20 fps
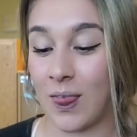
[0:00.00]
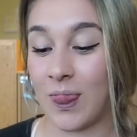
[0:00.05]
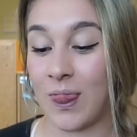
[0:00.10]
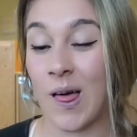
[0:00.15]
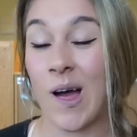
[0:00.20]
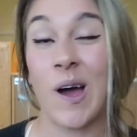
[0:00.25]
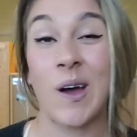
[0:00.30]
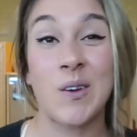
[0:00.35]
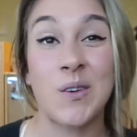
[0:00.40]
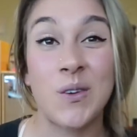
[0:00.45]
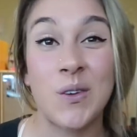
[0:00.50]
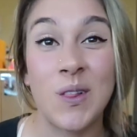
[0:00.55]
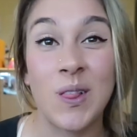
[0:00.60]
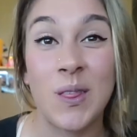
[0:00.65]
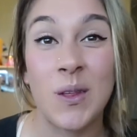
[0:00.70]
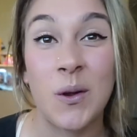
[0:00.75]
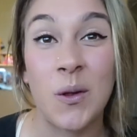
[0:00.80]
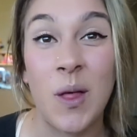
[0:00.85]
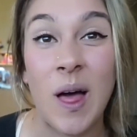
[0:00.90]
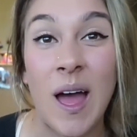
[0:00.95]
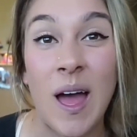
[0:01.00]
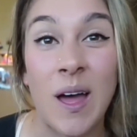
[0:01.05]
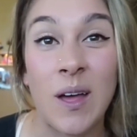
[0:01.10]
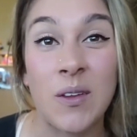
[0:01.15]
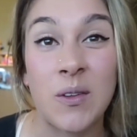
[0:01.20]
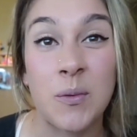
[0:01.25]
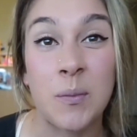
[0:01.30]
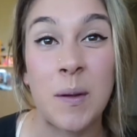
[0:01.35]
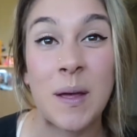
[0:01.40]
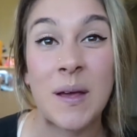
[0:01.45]
that little
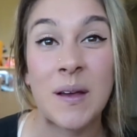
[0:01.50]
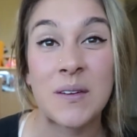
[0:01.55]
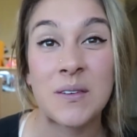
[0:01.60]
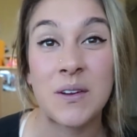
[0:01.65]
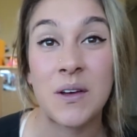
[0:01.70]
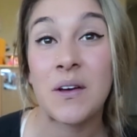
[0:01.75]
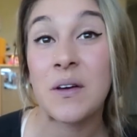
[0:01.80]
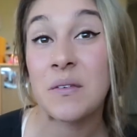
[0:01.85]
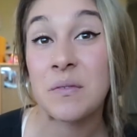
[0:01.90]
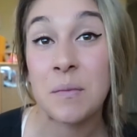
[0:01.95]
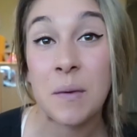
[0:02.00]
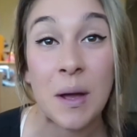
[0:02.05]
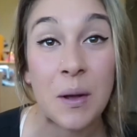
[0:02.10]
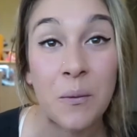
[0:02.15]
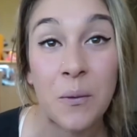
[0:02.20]
aspect of my